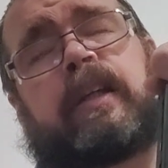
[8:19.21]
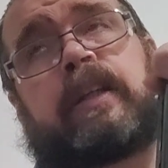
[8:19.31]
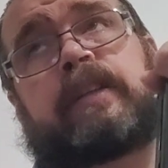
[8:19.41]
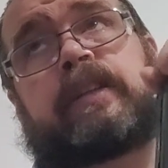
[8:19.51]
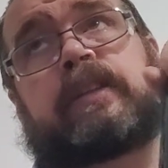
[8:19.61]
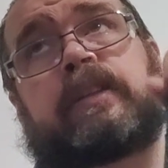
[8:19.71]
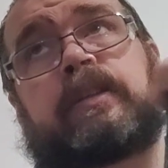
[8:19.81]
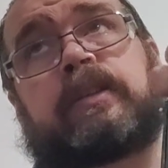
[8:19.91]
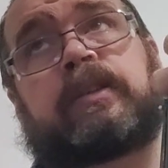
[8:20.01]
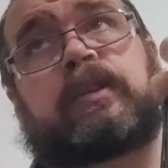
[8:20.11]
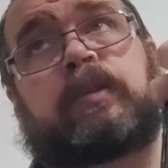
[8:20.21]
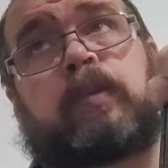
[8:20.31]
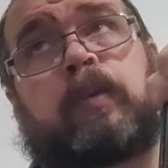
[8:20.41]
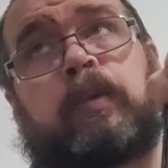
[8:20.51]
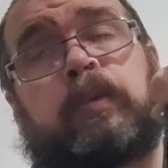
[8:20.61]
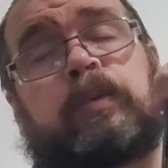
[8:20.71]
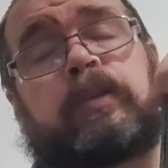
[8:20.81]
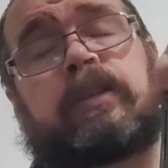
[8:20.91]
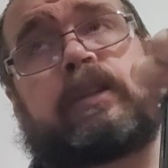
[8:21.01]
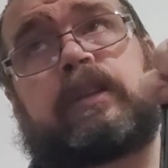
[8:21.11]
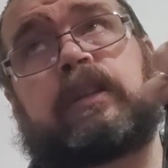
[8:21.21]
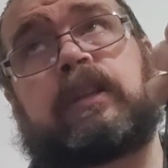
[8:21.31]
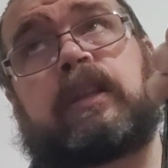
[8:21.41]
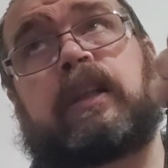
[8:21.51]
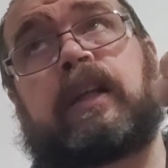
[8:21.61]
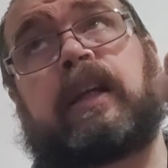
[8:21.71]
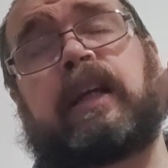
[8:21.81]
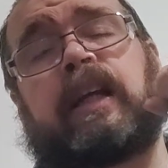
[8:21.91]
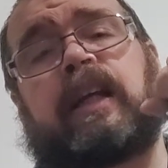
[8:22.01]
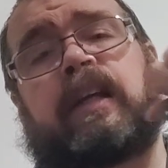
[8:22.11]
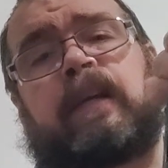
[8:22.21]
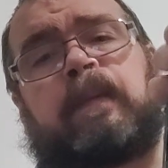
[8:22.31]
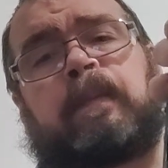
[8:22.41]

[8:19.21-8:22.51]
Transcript: It just screws in.